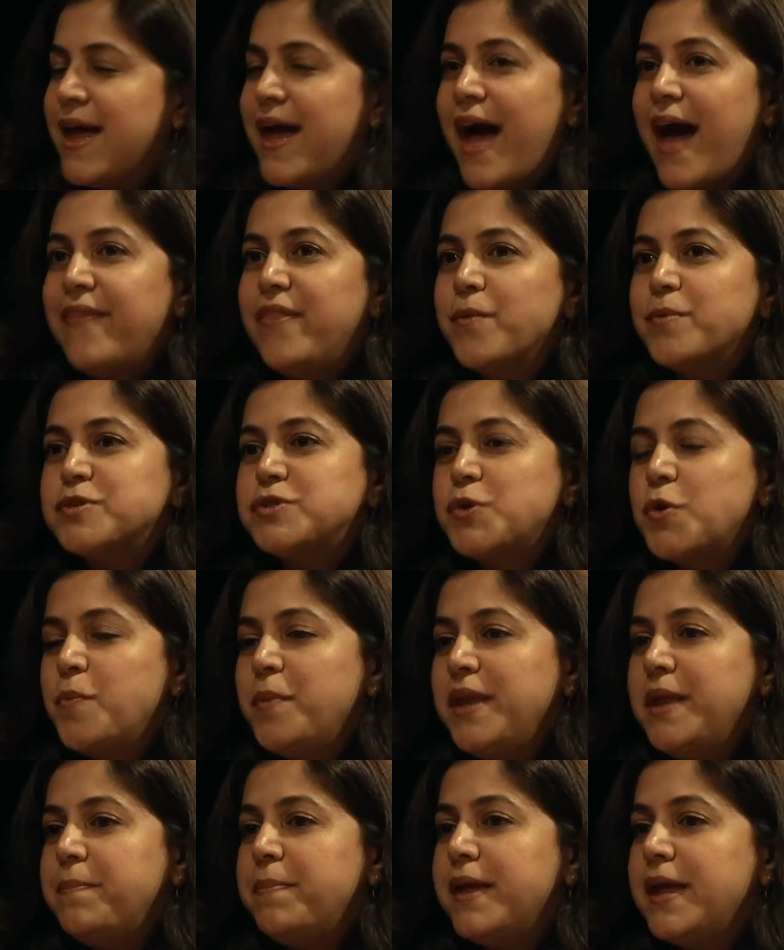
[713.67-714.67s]
And there were so
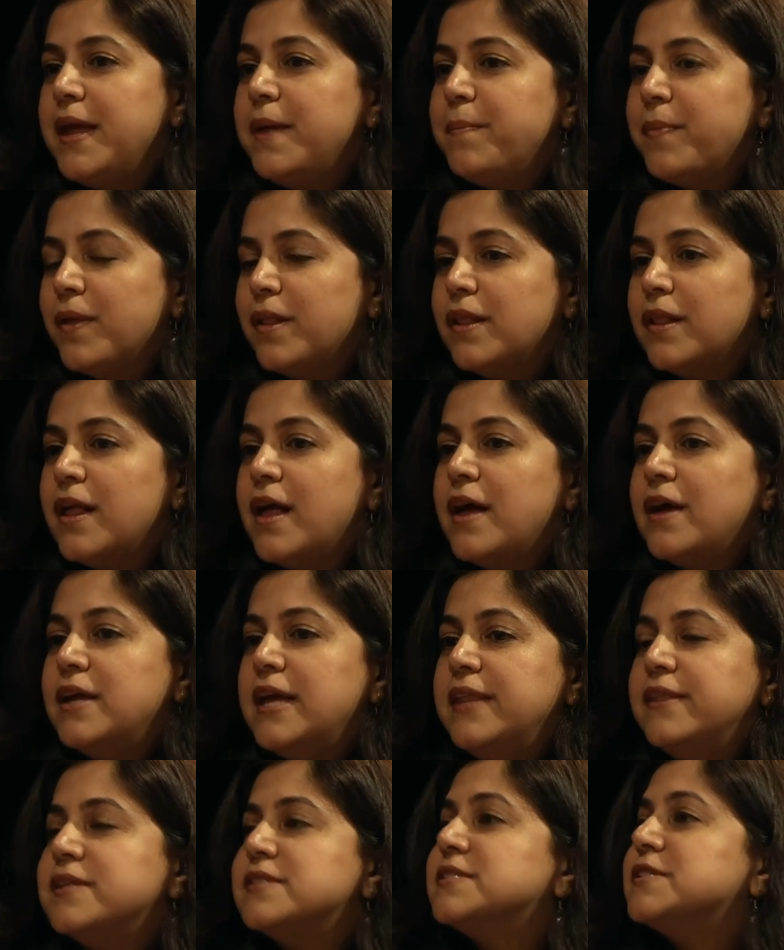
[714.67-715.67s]
many people
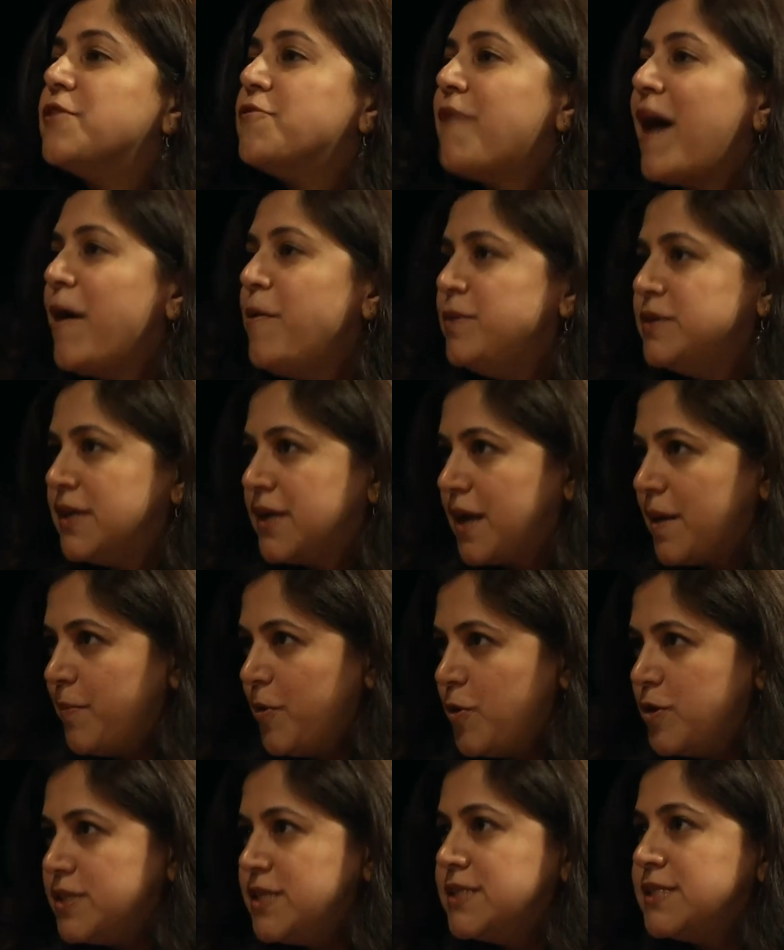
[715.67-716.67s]
in the surrounding
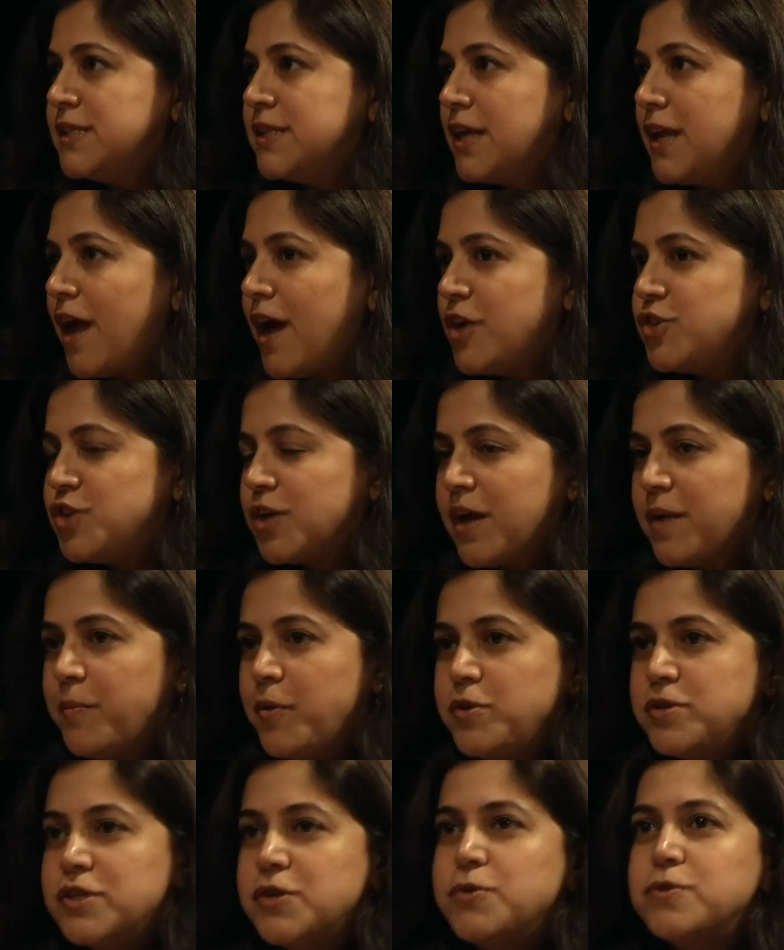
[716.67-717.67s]
communities, in the larger
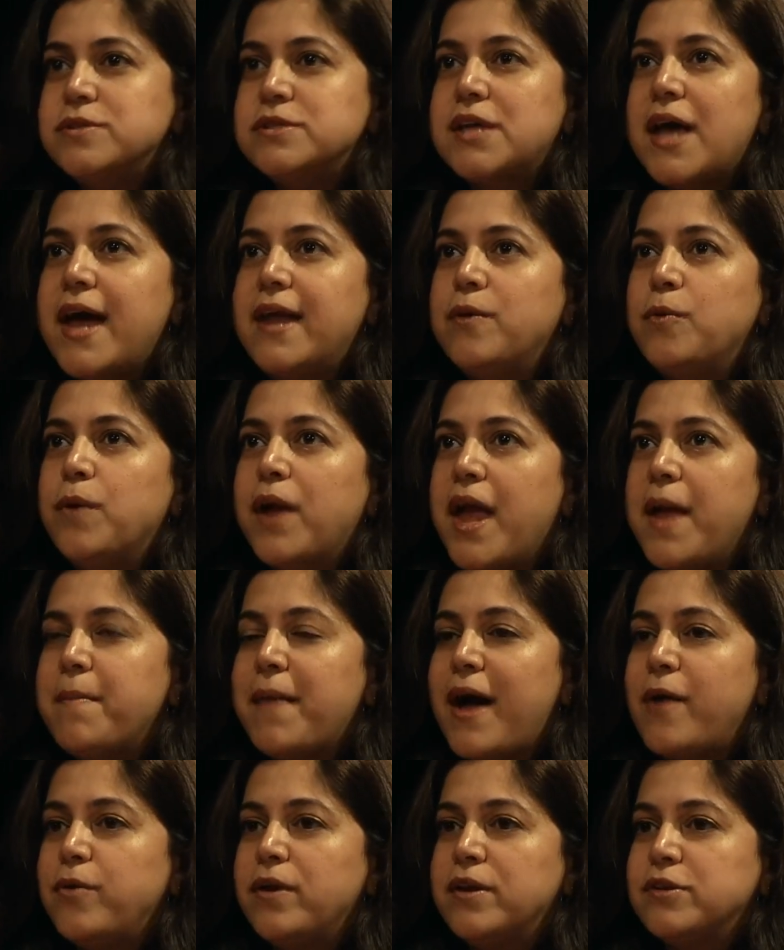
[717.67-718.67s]
community, who said, who came
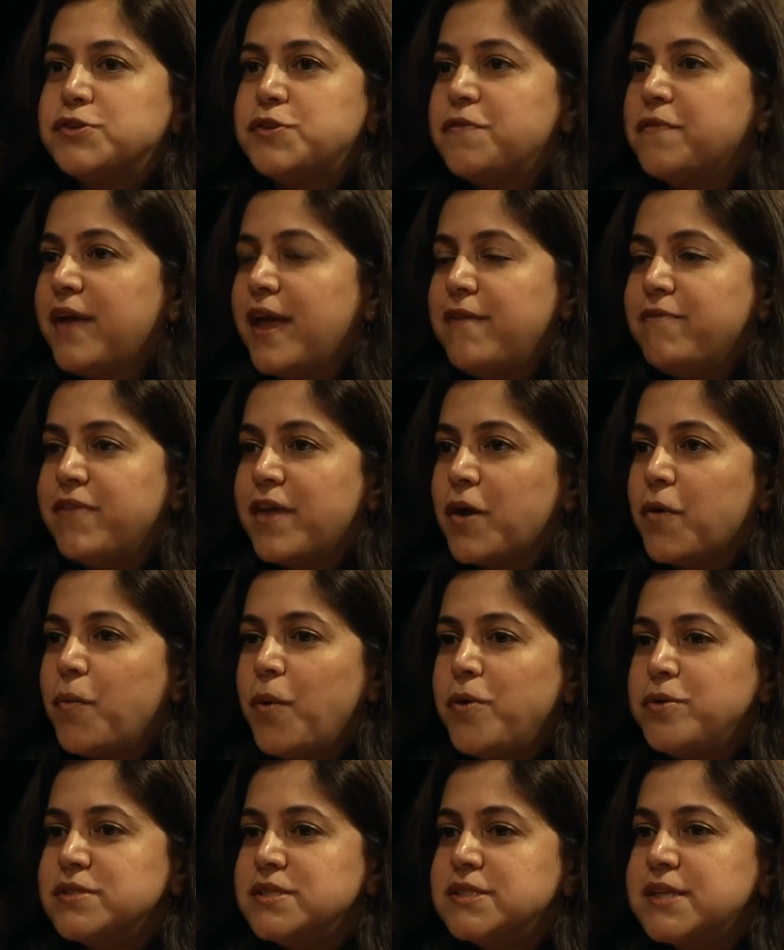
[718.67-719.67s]
out and sort of gave their
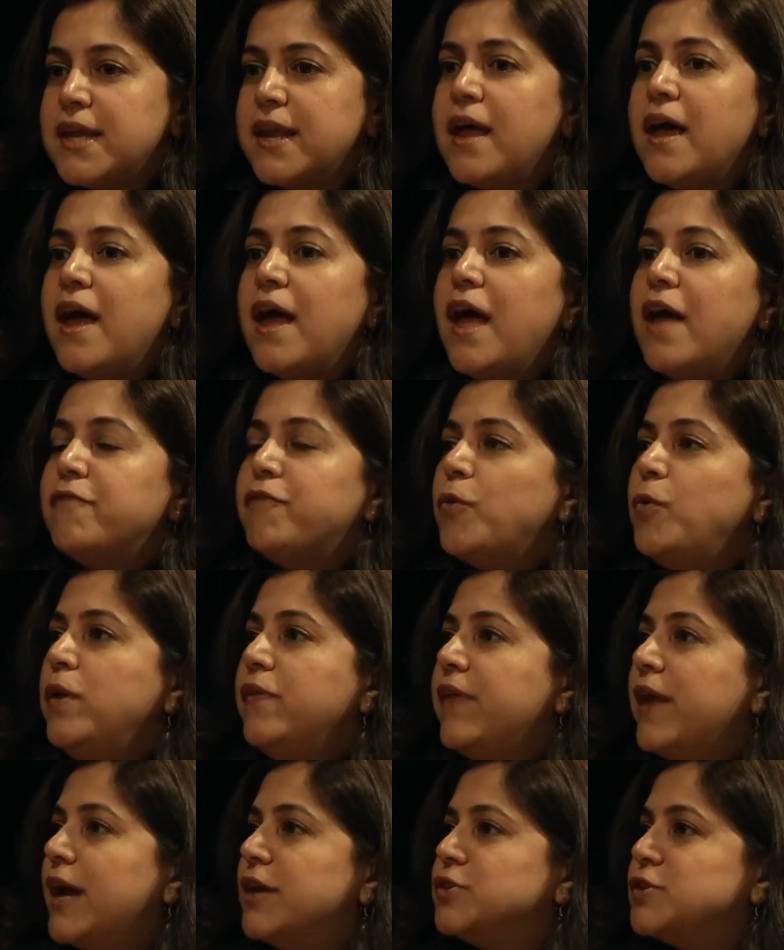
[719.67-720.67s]
quotes and said, if only they had